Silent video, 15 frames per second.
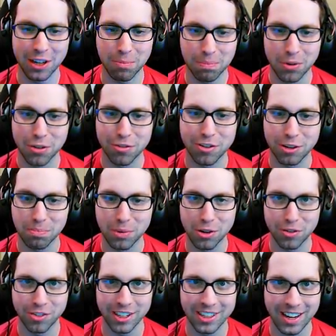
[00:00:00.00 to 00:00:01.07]
a perfect
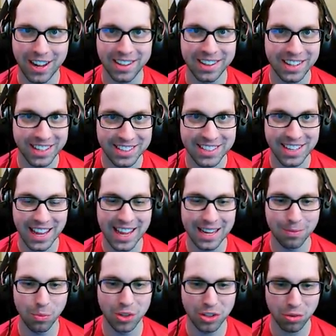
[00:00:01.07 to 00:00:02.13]
perfect on this
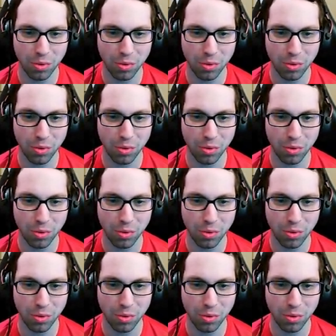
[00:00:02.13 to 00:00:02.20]
game with the